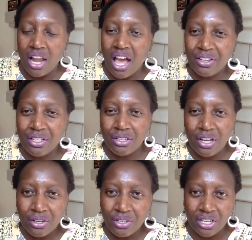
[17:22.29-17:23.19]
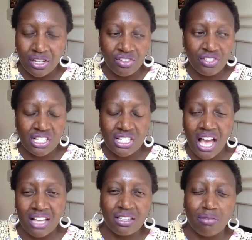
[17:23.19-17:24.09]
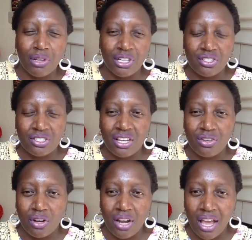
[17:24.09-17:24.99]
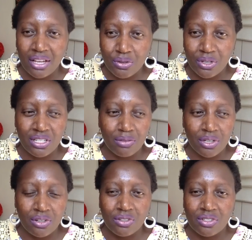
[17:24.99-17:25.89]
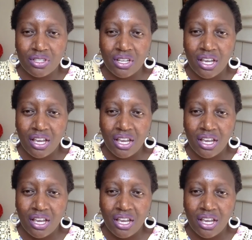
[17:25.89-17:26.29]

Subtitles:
Now you know you cannot just ask somebody to send you an I-20 because